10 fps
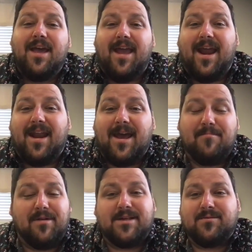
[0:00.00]
and he
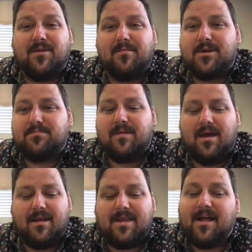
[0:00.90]
plays as one of the
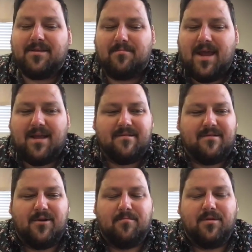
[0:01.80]
most talented bands
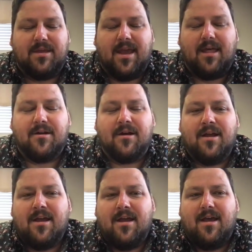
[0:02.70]
you could put together,
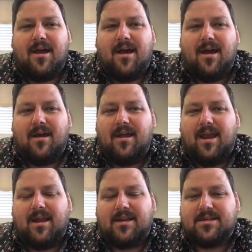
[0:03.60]

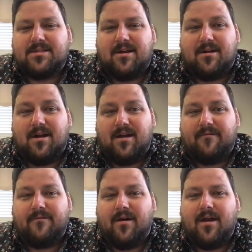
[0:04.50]
and they just are a
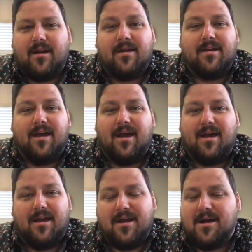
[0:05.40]
fun
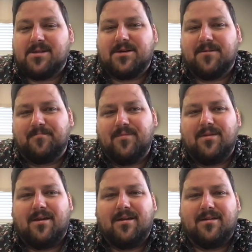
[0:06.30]
concert.
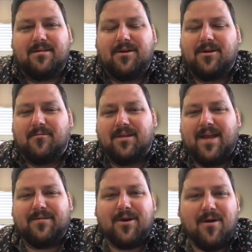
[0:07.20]
You don't really
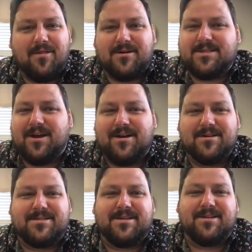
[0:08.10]
have to know all their
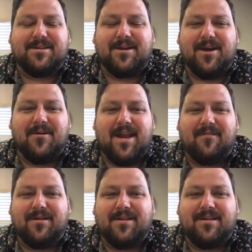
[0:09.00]
songs to go and
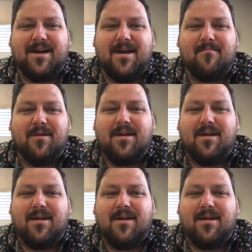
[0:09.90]
have a good time.